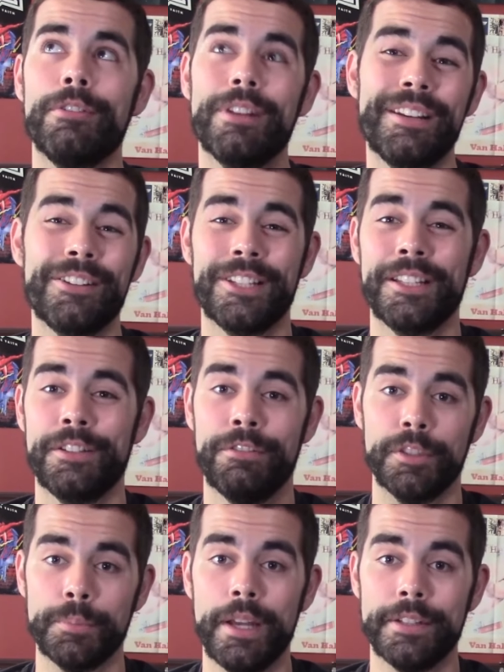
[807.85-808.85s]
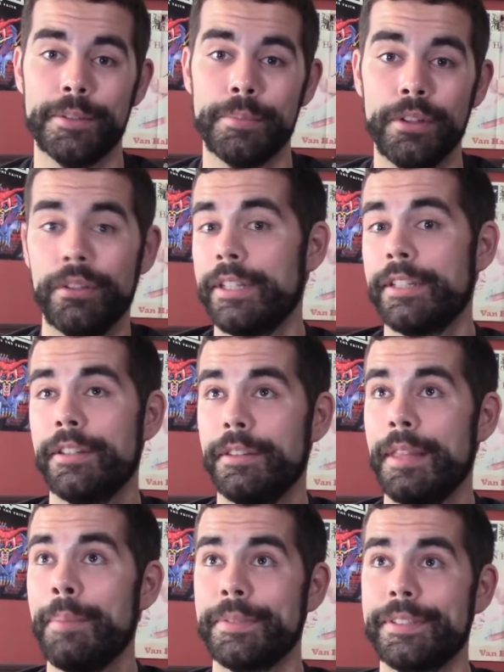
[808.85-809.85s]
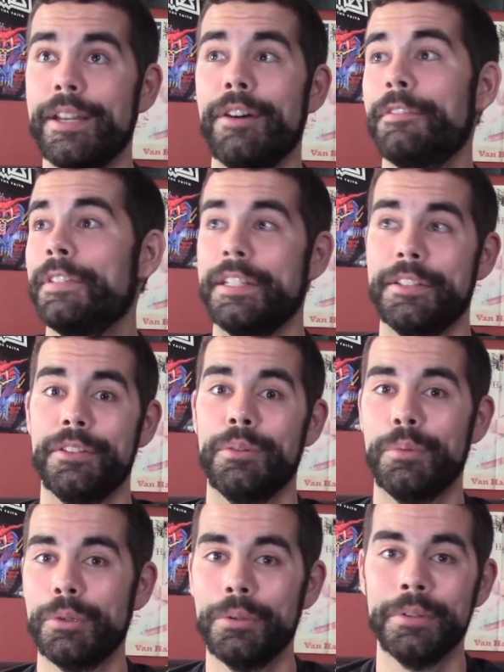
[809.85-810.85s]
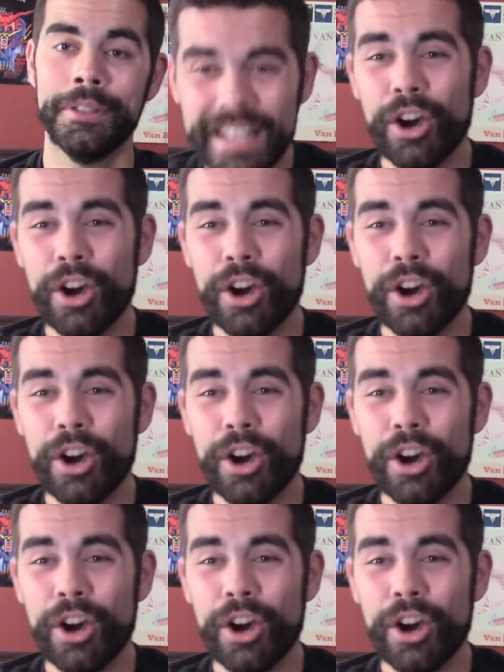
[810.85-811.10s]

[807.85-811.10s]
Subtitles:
greater sense of responsibility to themselves and to the world.